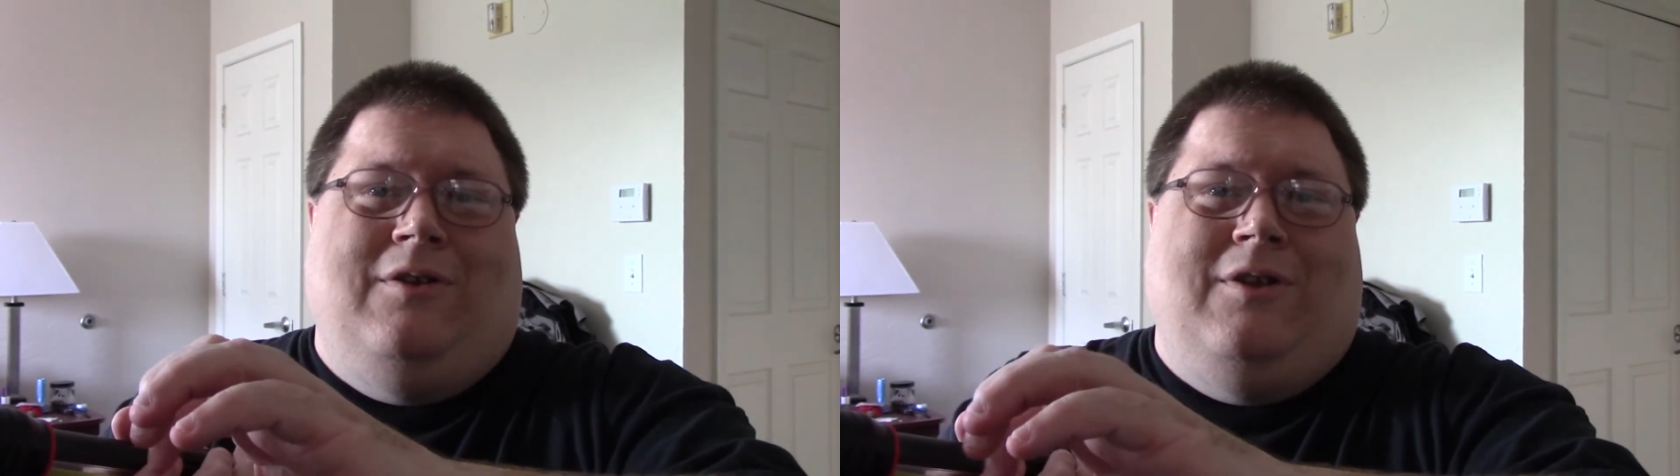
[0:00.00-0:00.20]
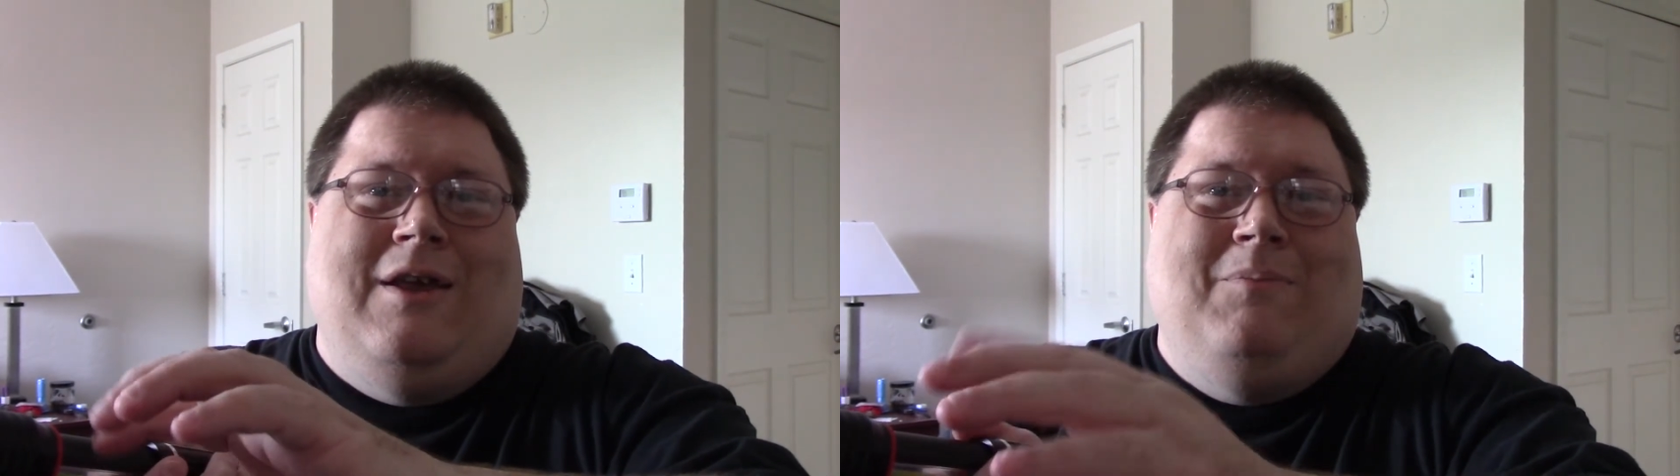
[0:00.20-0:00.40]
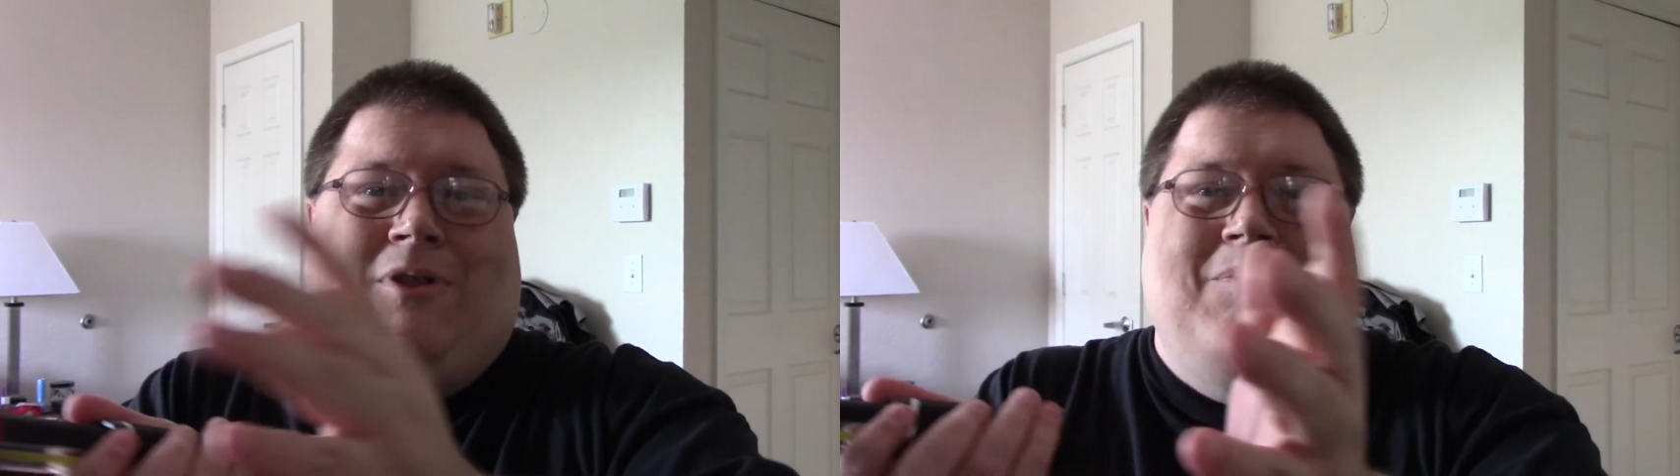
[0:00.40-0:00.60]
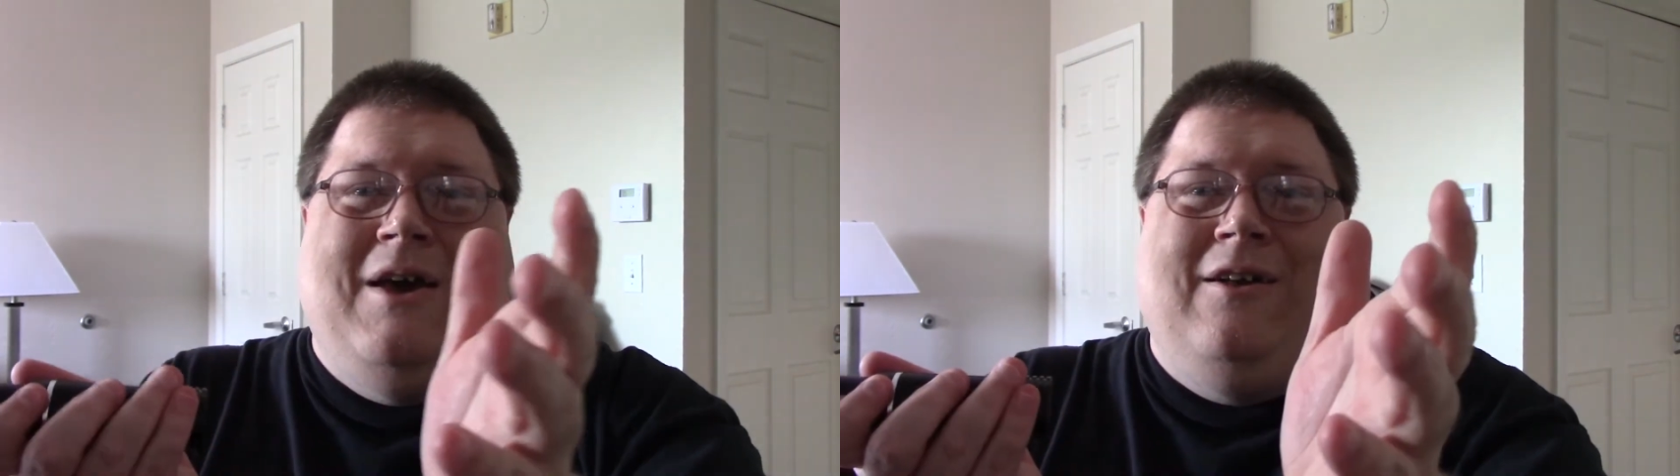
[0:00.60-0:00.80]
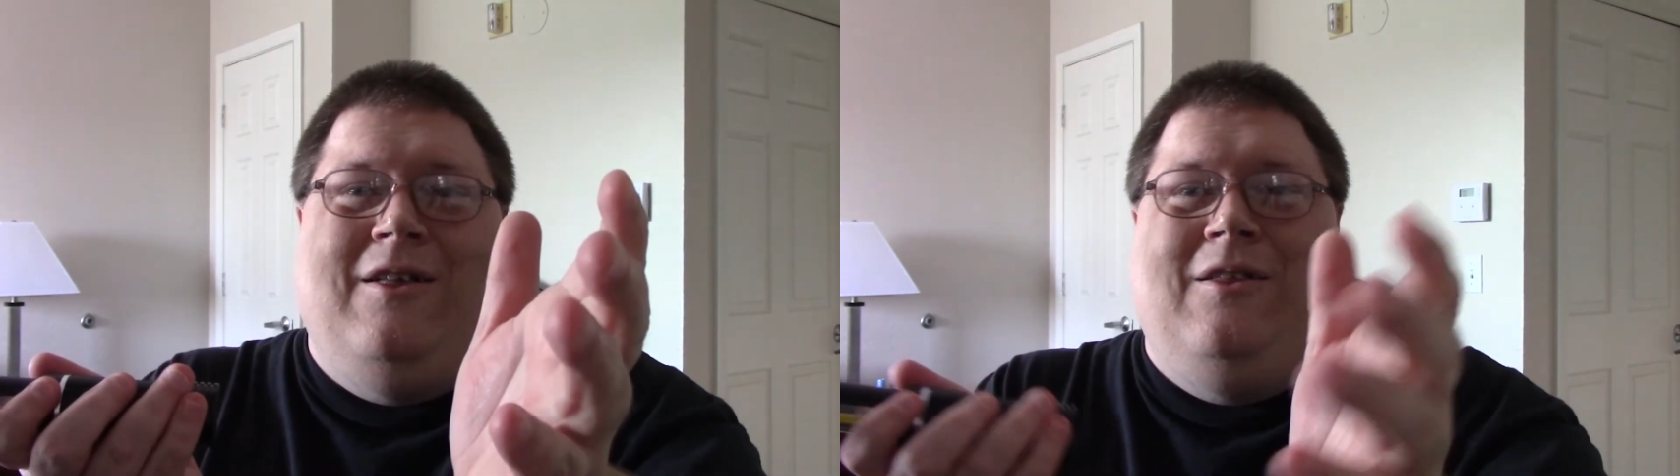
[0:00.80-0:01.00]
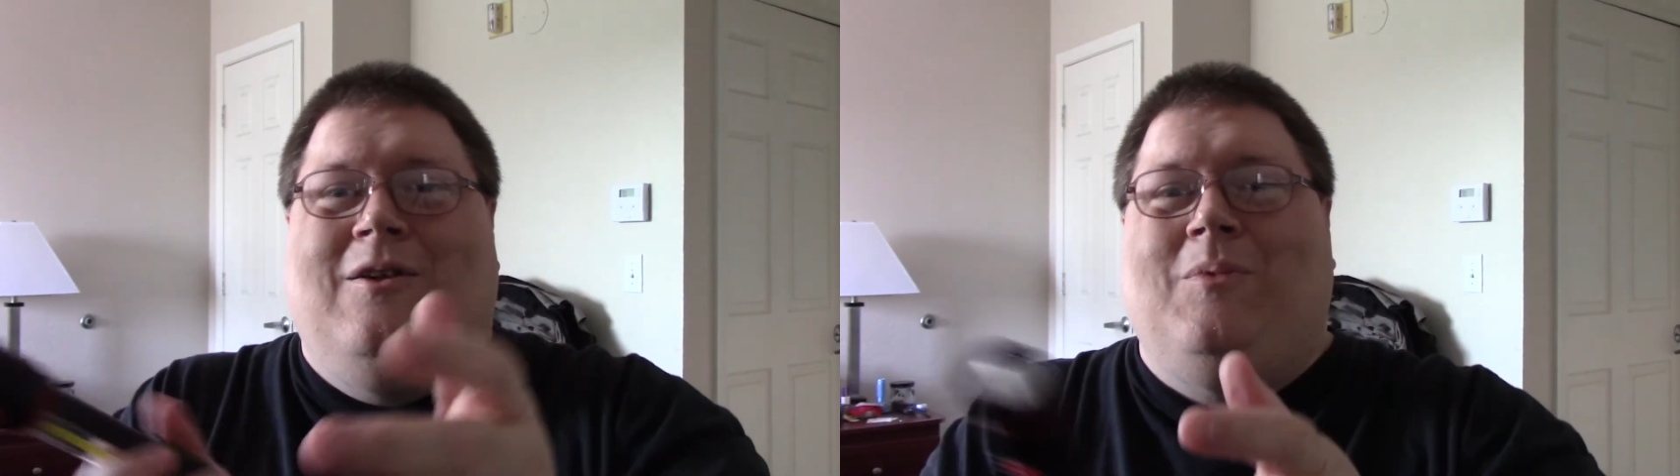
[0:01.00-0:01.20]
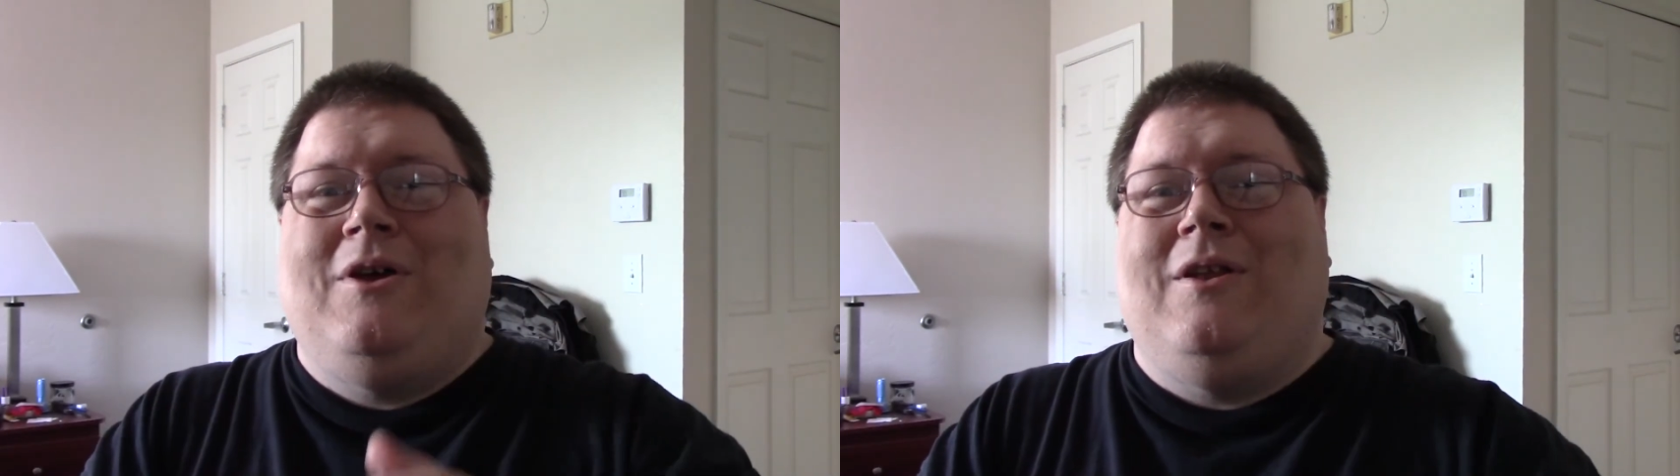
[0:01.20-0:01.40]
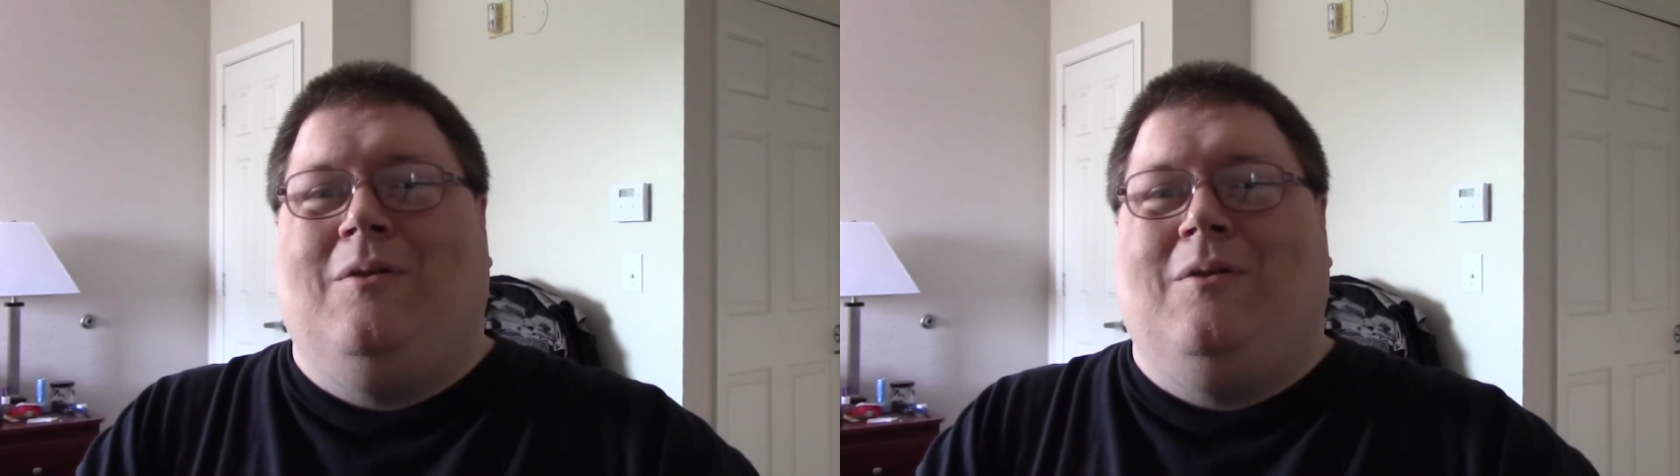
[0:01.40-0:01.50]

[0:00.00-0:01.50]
tip of the MagLight a little bit.